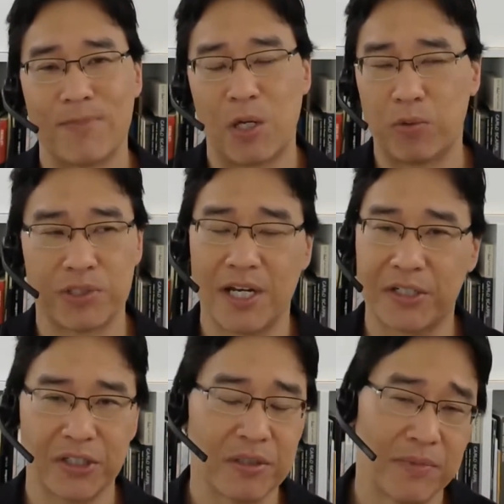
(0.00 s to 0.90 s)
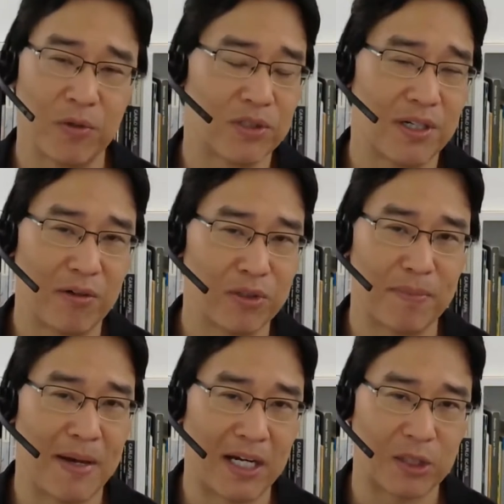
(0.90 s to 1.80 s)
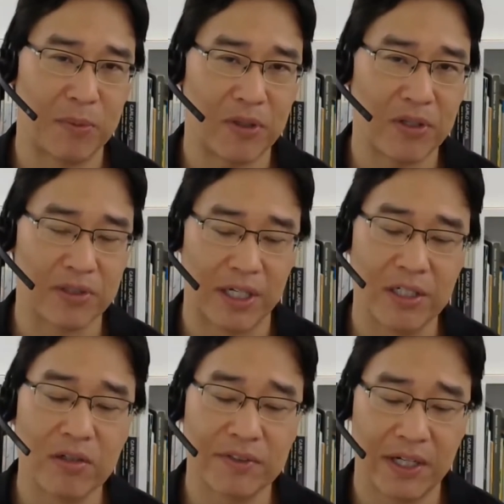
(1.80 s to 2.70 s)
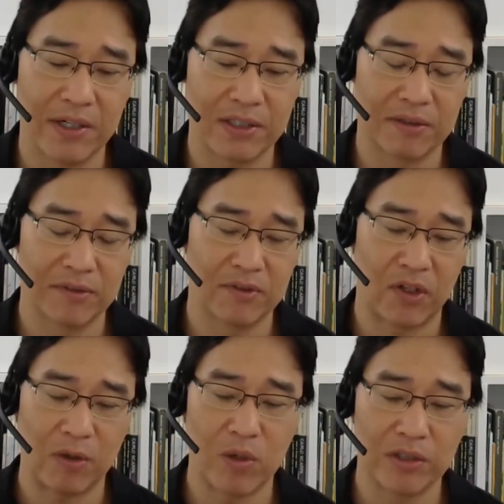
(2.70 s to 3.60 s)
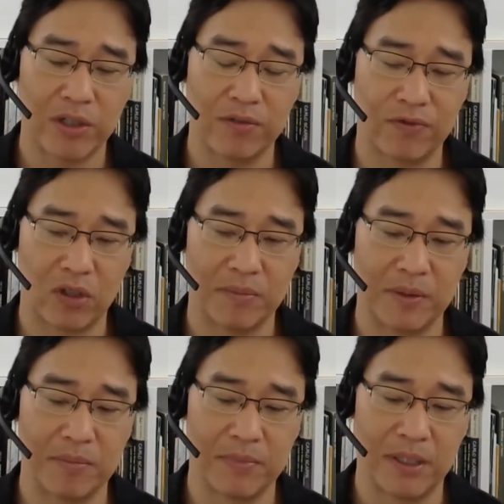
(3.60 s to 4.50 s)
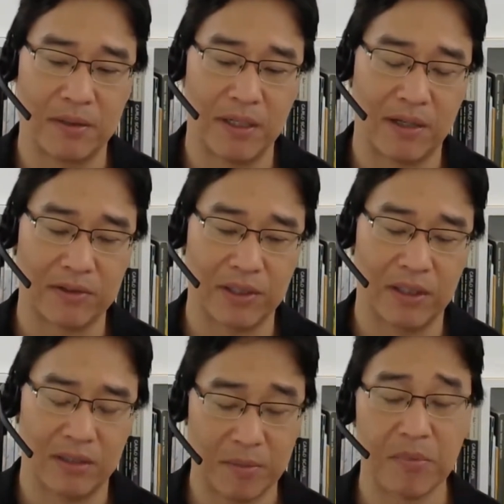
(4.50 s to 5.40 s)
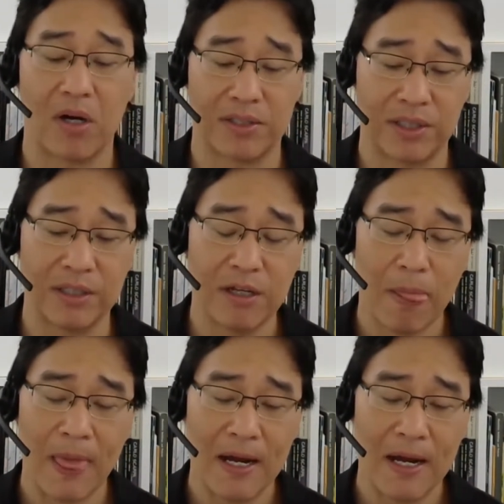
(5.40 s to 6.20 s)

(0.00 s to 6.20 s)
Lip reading: It was not good. It was a bad experience. I know of a case of a very well-known firm in Boston,